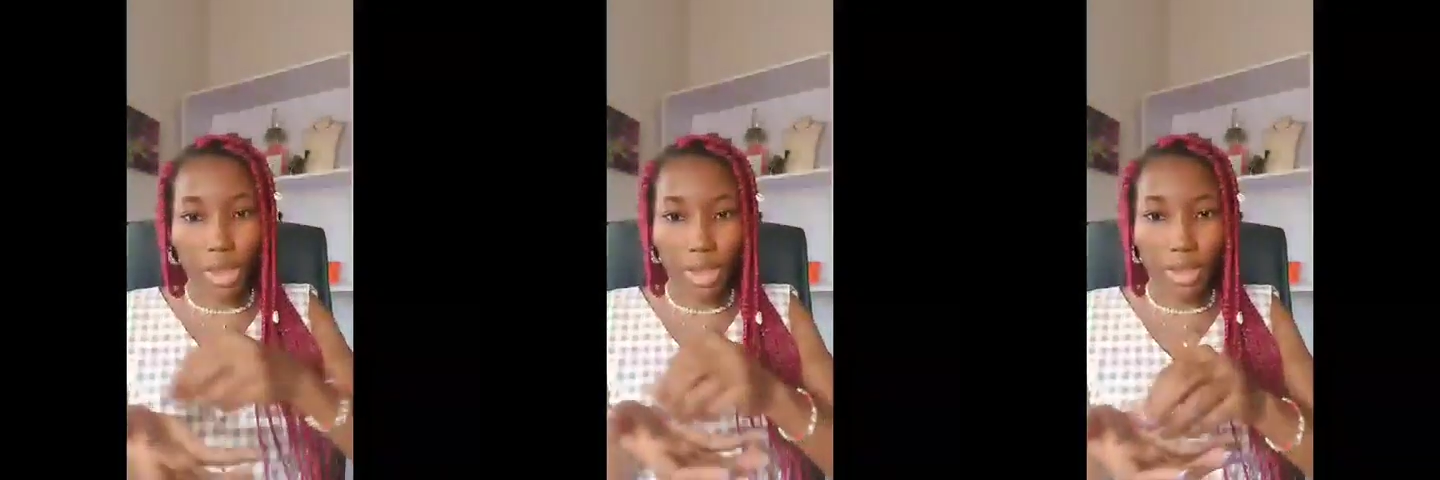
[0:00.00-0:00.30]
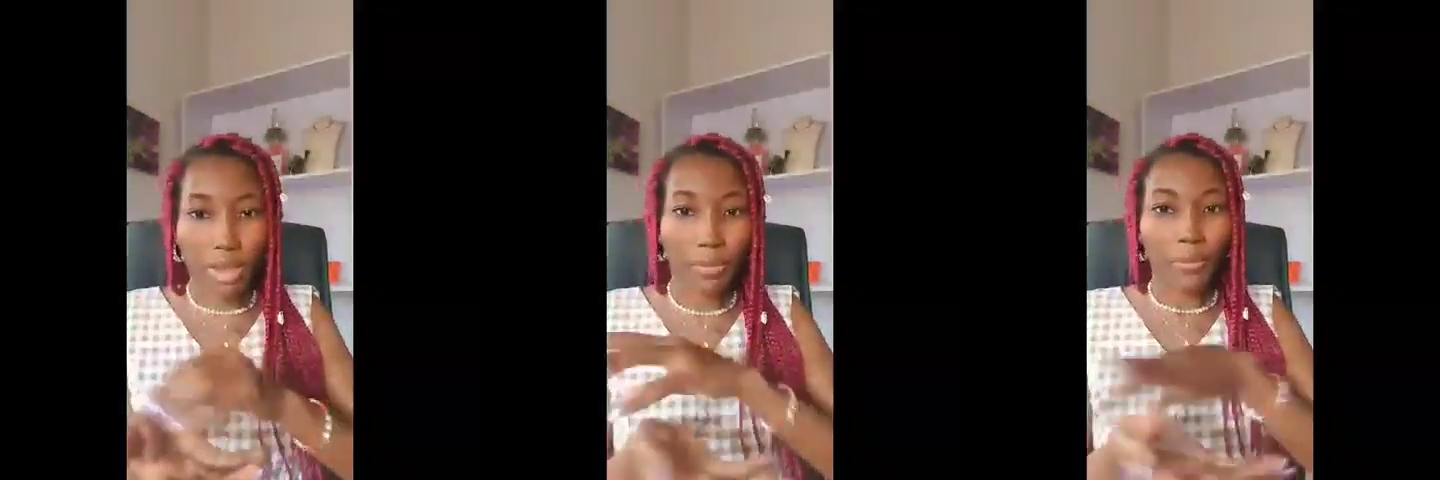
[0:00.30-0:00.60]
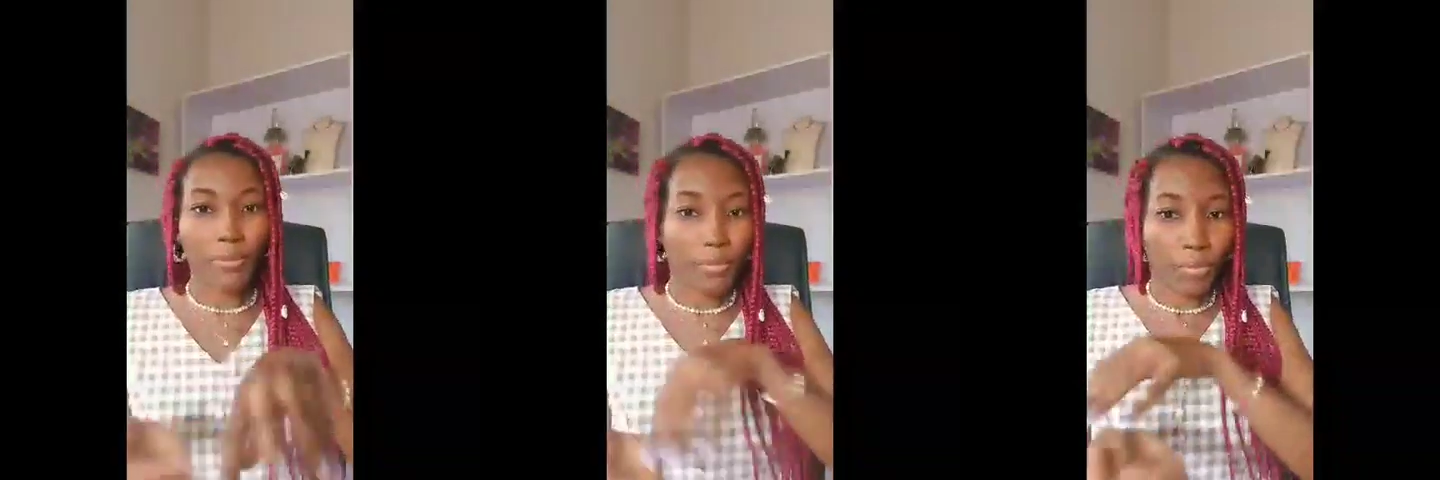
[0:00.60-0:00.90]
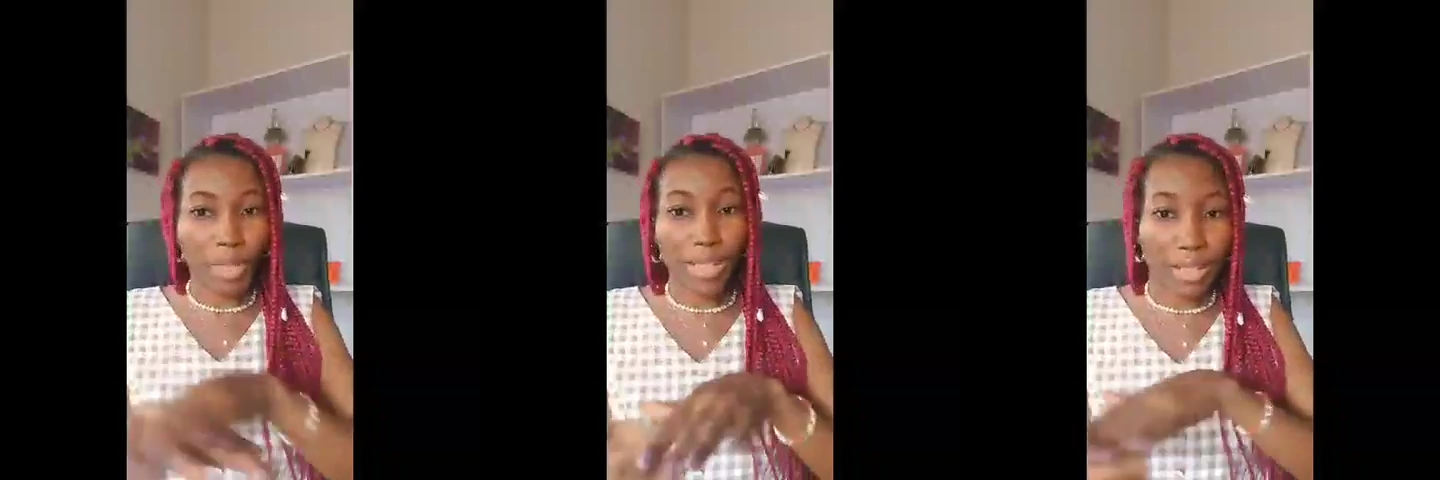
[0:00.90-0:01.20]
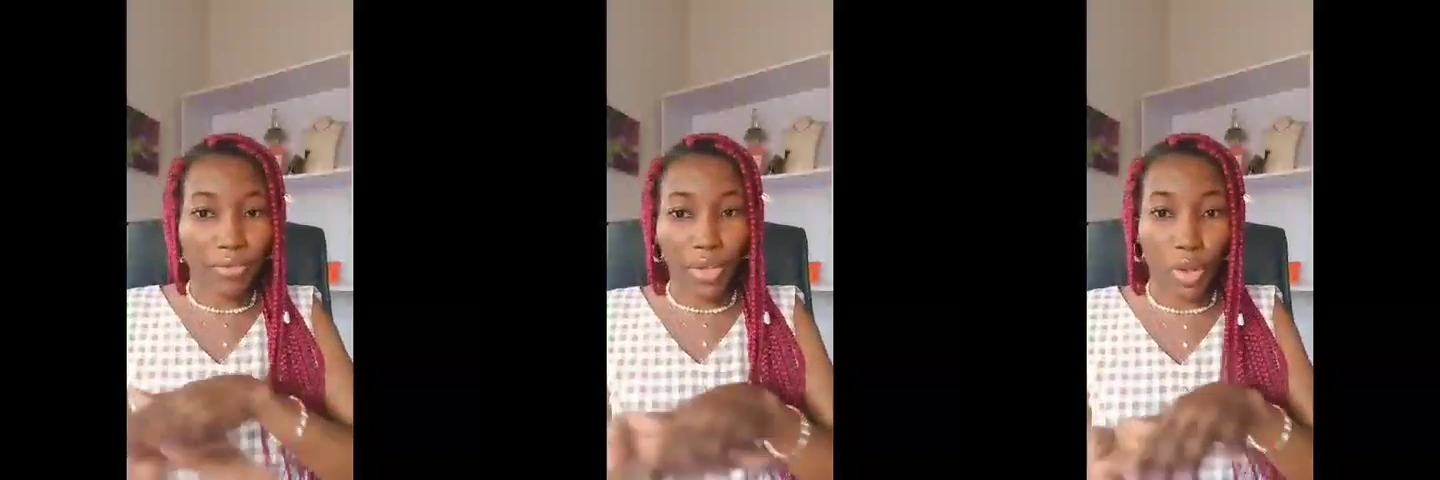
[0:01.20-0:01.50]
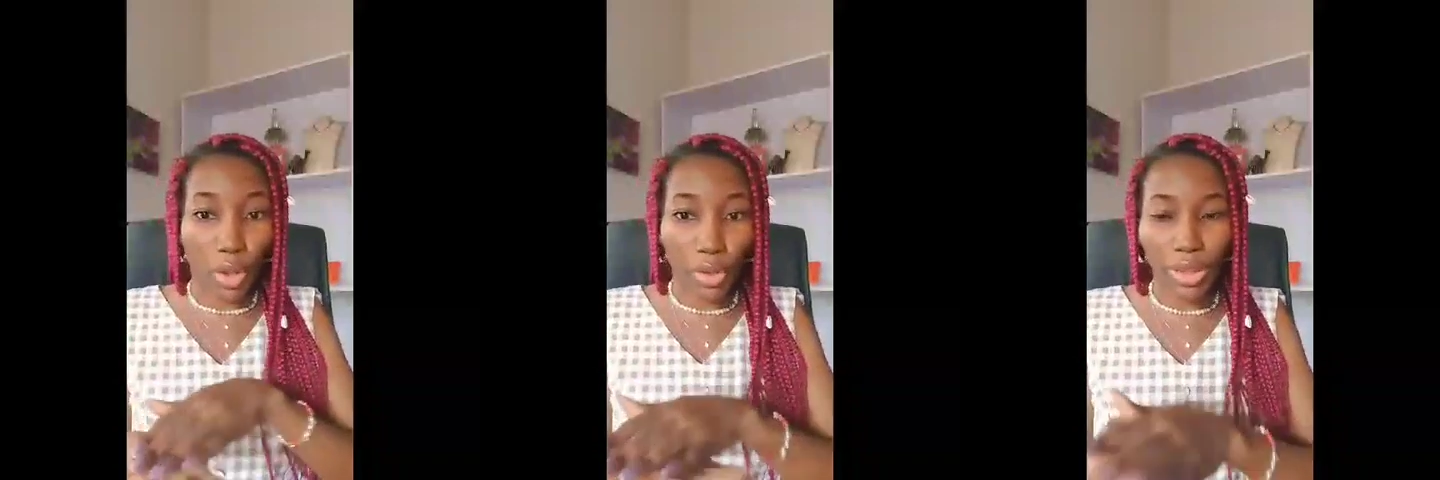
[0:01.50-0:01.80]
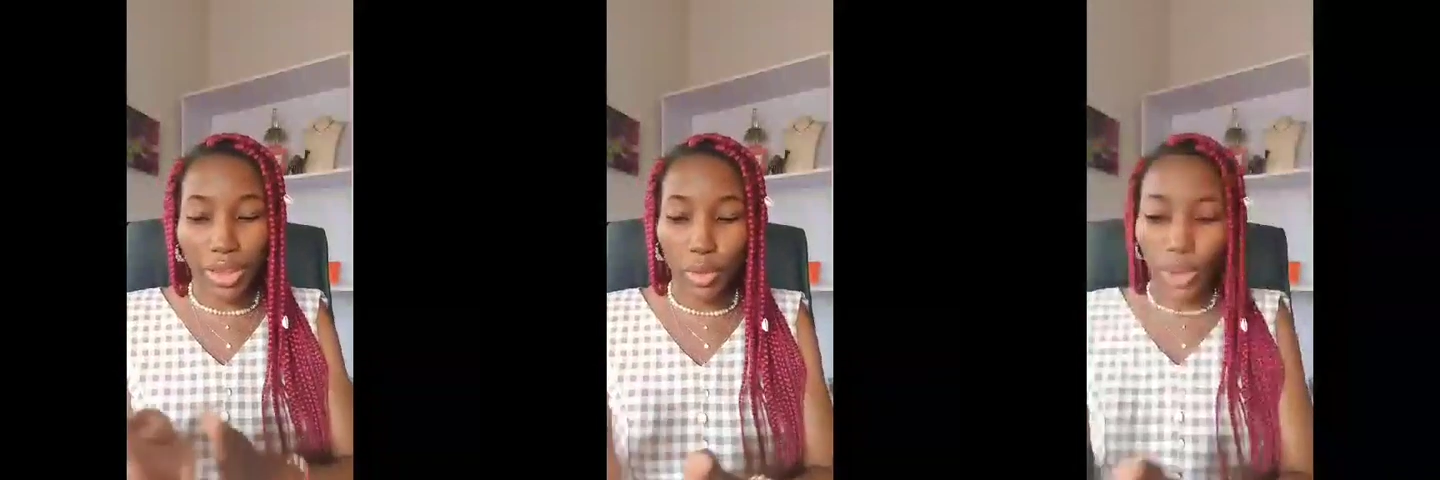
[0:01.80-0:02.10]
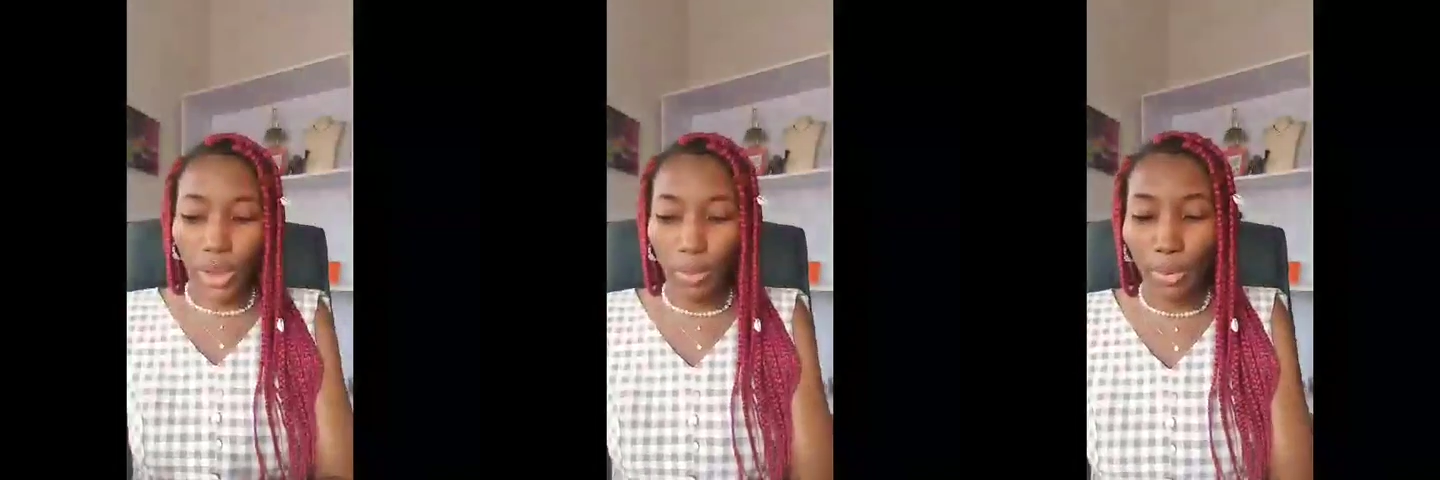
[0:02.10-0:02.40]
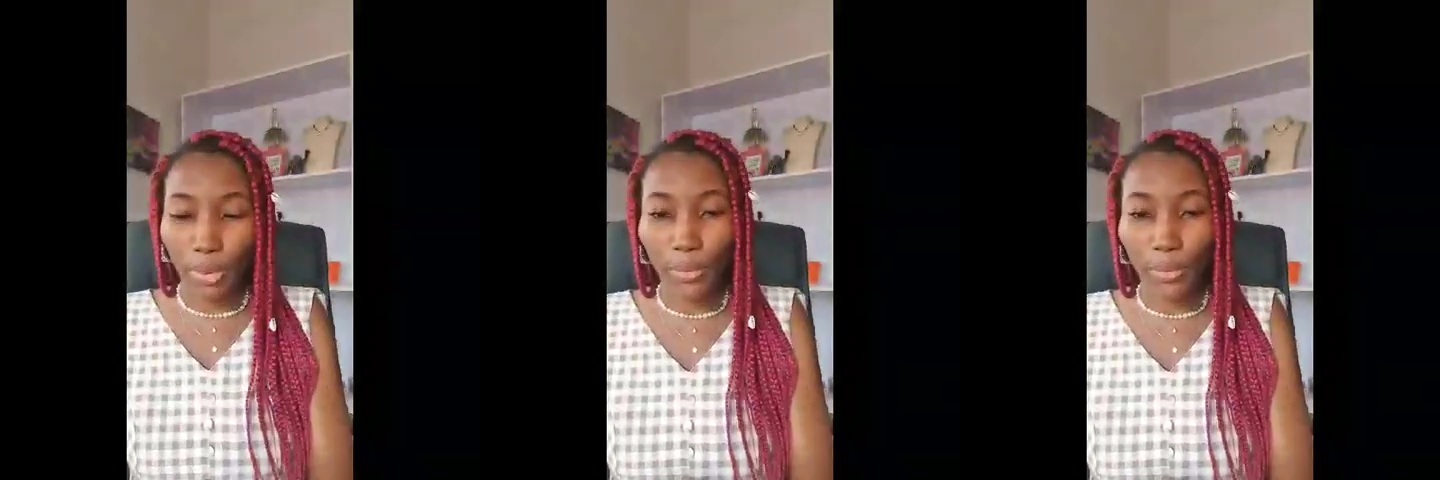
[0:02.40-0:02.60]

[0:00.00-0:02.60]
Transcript: it, mix it thoroughly, you keep.